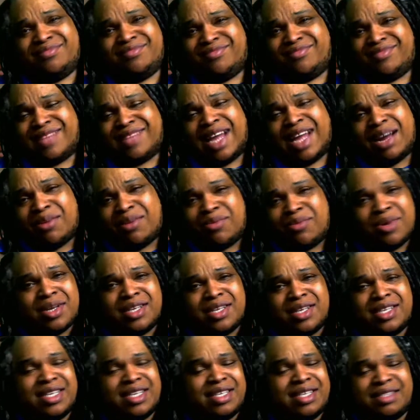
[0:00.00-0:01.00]
Not
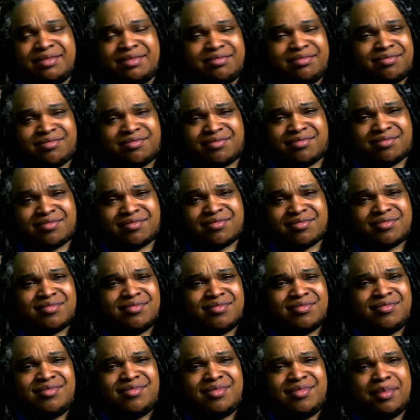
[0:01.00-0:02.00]
really
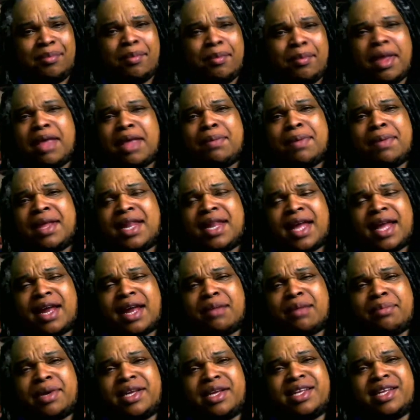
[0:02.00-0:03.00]
make me a lot of
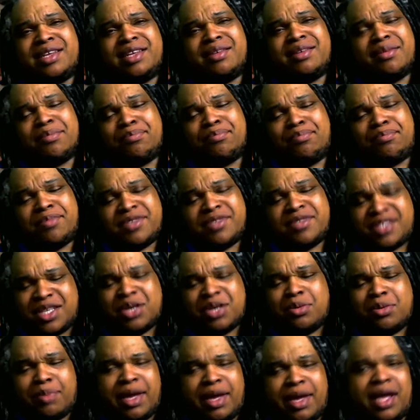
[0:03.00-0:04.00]
money,
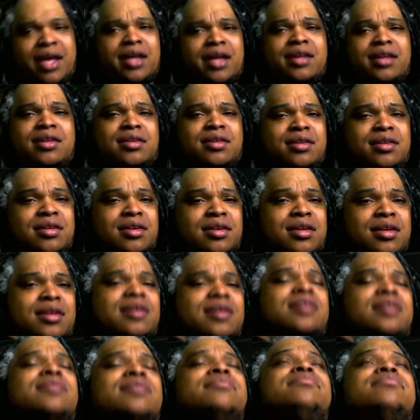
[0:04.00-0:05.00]
still bad.
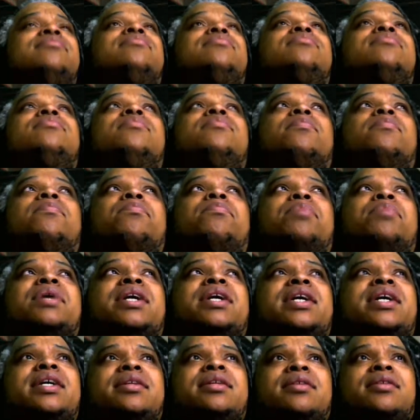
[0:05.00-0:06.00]

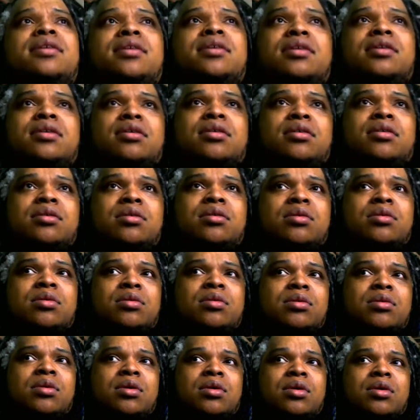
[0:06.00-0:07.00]
But
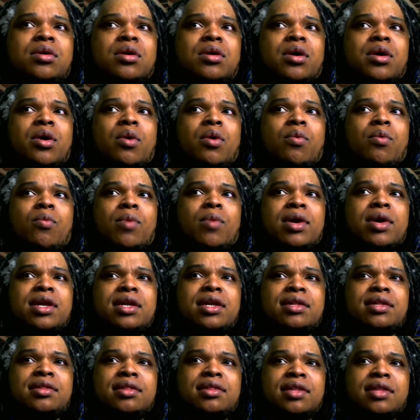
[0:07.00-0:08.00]
one of
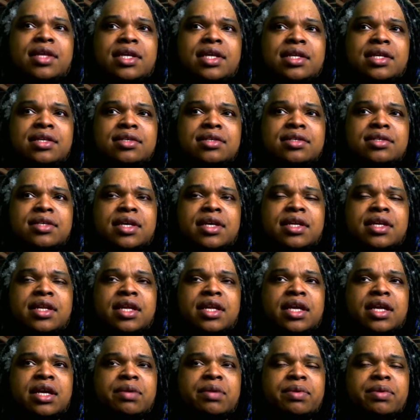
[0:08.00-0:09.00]
the things that
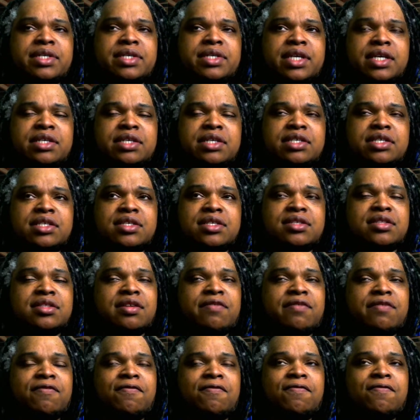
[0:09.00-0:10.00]
irritates the
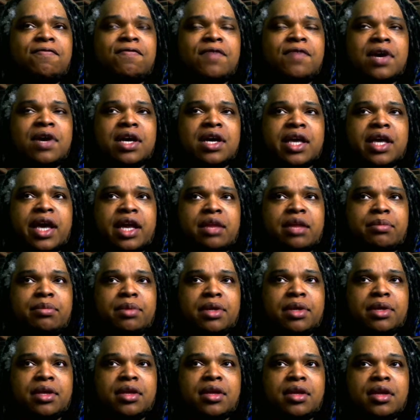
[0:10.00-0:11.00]
fuck out of
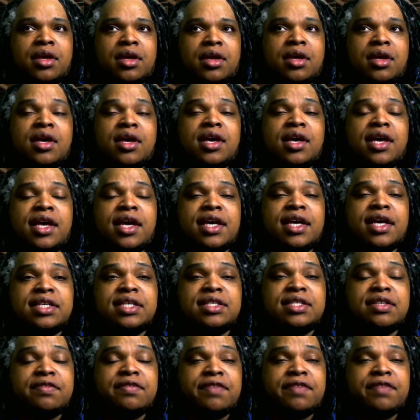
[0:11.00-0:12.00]
me is
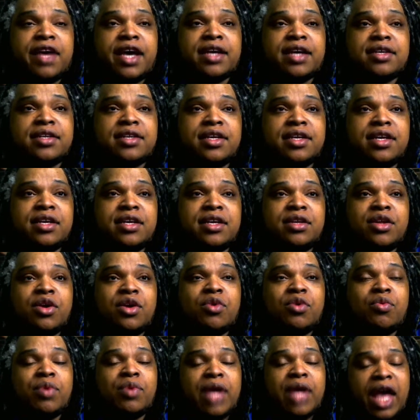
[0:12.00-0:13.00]
the fact that
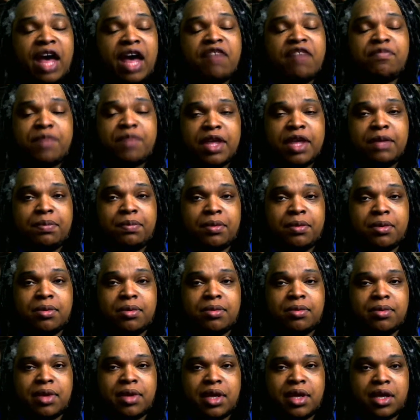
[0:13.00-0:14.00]
we have people
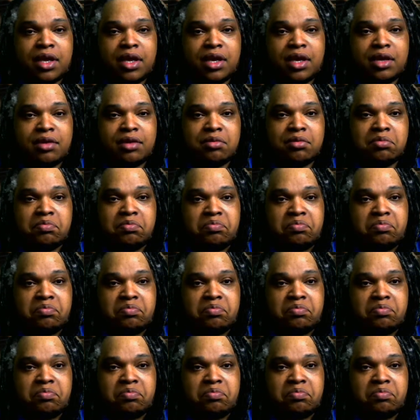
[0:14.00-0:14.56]
in,